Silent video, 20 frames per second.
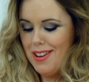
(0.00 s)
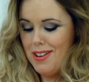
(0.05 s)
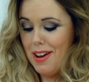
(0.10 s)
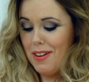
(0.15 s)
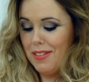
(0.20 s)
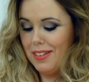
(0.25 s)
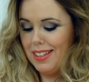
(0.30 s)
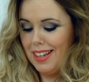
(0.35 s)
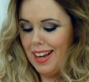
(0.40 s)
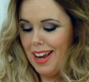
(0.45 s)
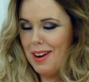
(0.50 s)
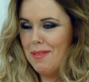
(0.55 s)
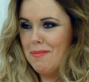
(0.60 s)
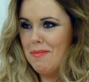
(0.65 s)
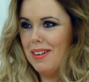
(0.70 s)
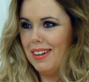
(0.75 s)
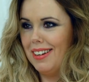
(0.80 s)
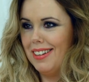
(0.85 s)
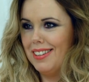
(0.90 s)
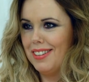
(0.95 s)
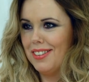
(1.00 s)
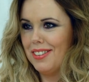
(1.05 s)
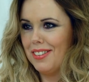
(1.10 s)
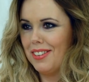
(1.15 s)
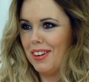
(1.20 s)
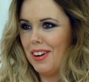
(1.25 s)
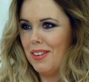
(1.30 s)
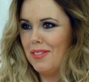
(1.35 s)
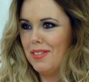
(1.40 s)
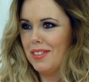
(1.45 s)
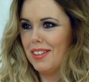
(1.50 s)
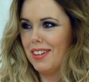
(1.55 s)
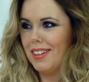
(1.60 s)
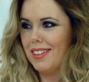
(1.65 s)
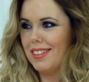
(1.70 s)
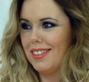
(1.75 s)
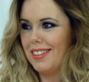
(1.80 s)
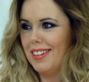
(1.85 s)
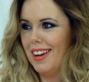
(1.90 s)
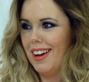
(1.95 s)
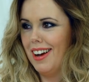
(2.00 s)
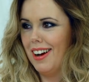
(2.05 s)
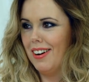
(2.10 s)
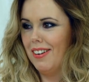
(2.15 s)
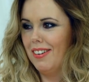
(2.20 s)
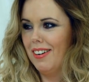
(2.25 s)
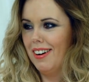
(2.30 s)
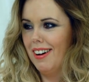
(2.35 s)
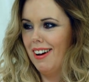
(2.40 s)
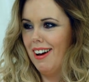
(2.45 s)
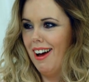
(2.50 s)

You have 10 minutes. Your time starts now.